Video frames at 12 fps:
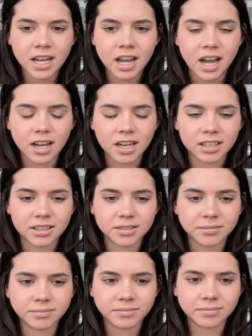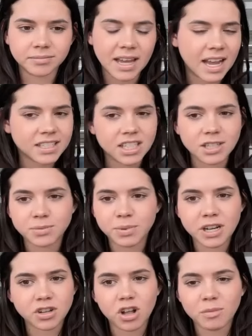I guess
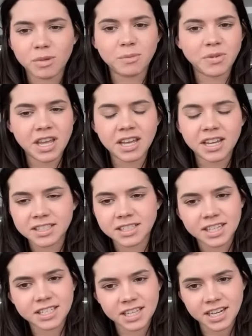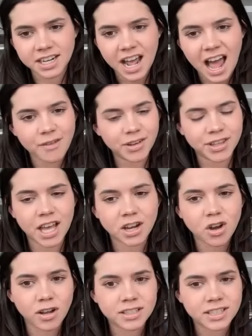it's all about being consistent and having
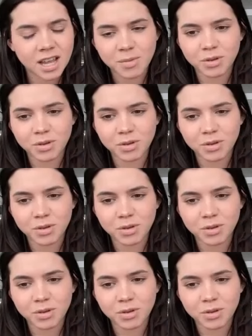that content.